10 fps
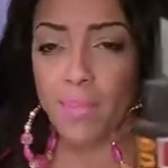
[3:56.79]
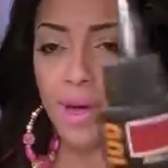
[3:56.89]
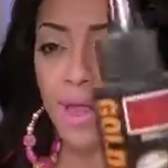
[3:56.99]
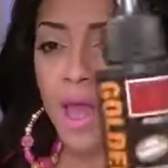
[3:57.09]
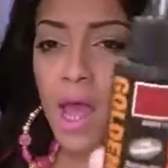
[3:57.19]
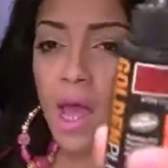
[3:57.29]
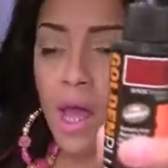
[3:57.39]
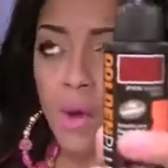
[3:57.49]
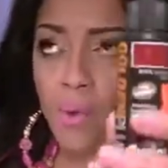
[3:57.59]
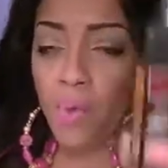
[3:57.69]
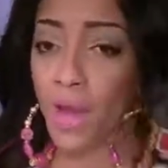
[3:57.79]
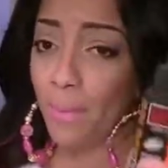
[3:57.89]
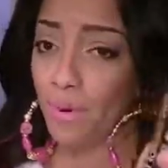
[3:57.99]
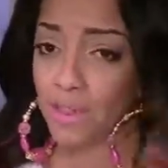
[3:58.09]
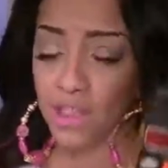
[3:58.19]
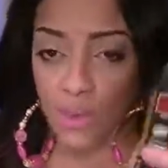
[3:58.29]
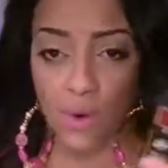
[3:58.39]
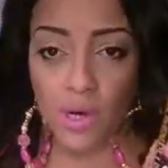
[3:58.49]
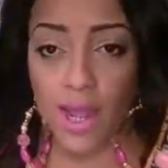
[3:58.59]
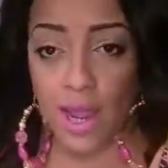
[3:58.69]
But when I put this
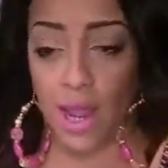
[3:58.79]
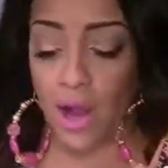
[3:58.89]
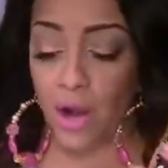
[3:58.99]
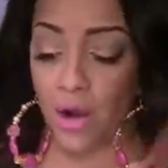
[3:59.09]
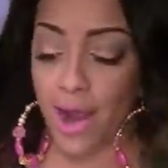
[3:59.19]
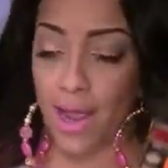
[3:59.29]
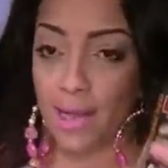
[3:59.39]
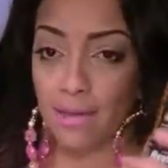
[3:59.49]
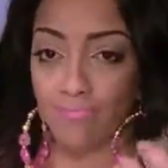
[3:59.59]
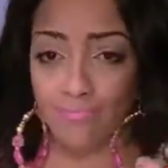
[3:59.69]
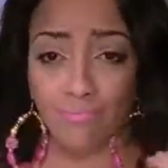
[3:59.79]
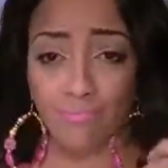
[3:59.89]
on the hair and,